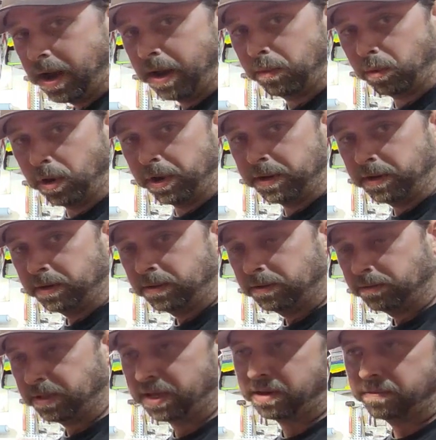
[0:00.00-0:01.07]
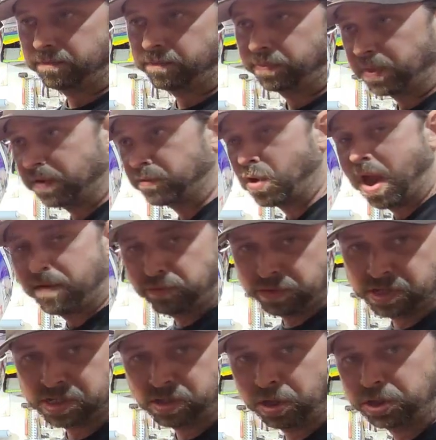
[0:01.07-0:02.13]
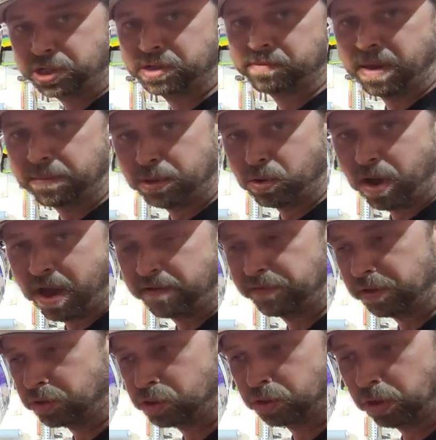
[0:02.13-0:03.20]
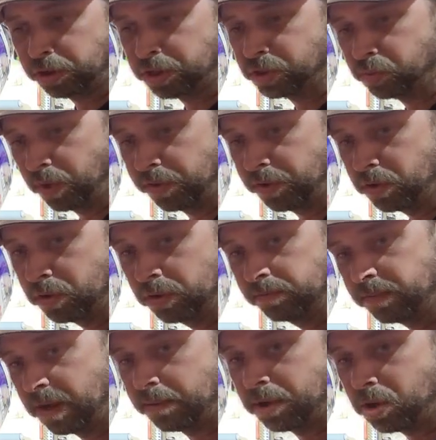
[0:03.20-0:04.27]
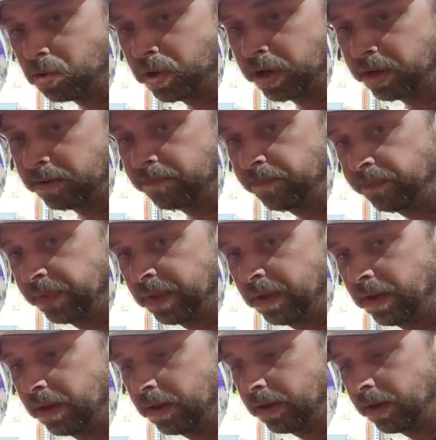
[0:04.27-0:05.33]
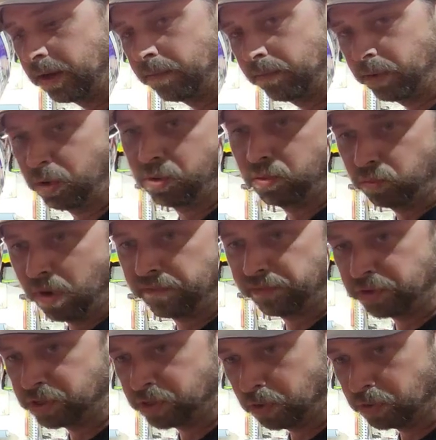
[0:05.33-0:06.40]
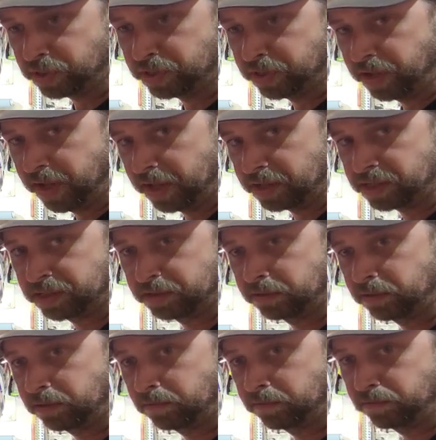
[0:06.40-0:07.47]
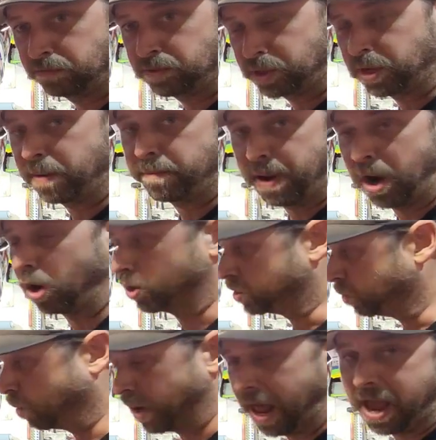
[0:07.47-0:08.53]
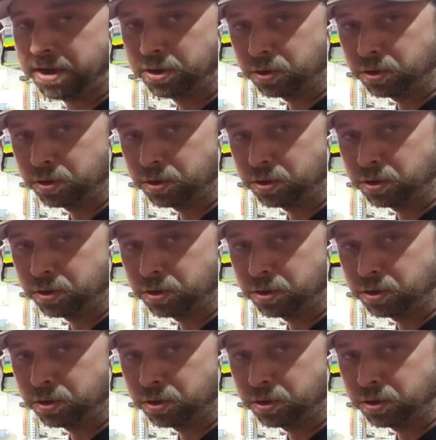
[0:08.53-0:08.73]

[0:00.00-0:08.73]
I run, like, if you have one of these clutches and maybe you have the instructions with you, maybe you can reference those as to compare to what I